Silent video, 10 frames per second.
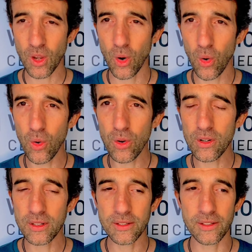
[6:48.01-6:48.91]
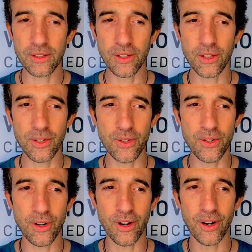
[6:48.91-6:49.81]
all
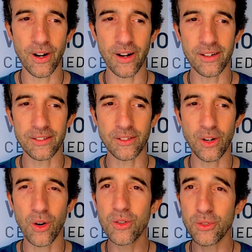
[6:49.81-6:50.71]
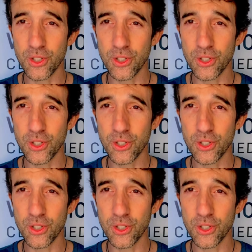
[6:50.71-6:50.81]
your